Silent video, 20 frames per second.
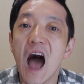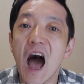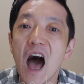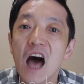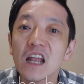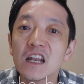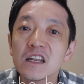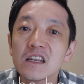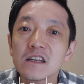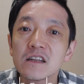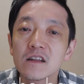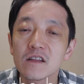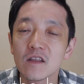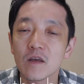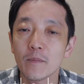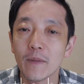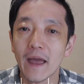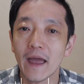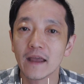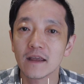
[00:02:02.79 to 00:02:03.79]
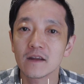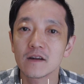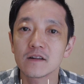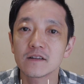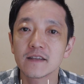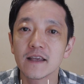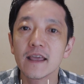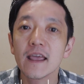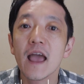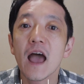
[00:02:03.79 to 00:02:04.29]
under the bag. Can you
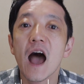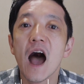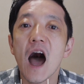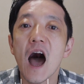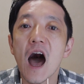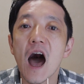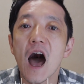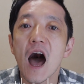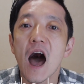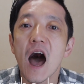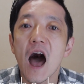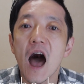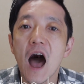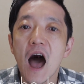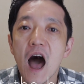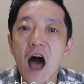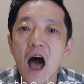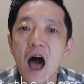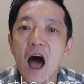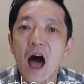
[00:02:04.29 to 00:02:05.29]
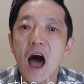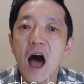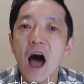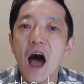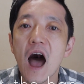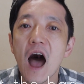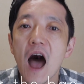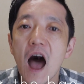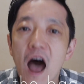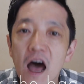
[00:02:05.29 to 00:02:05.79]
say ah ah
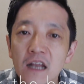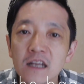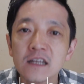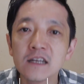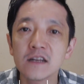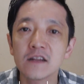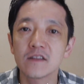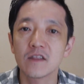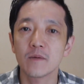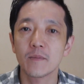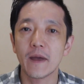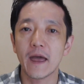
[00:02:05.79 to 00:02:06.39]
under the